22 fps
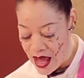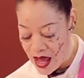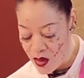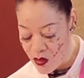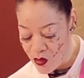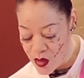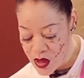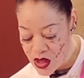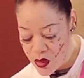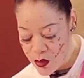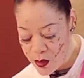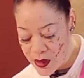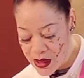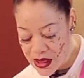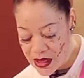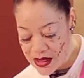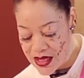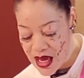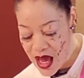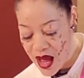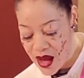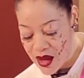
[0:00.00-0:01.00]
And when you put
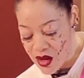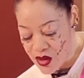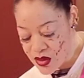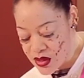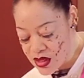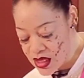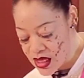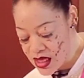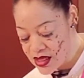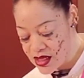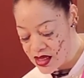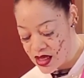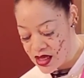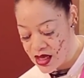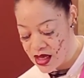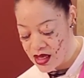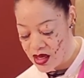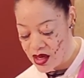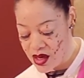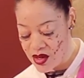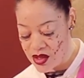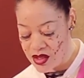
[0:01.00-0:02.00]
the taco seasoning
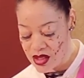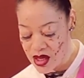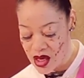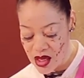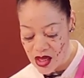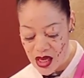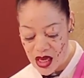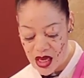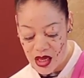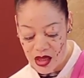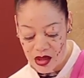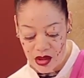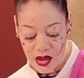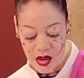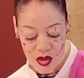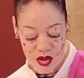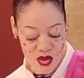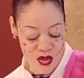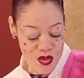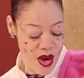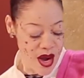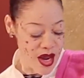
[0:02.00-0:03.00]
in there, it's going to get a
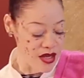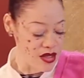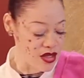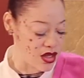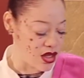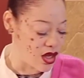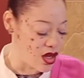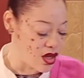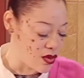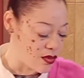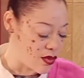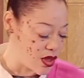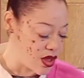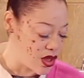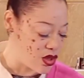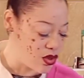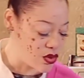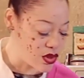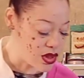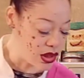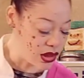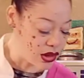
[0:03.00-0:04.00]
little dry, so you're going to want
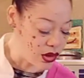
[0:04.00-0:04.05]
to use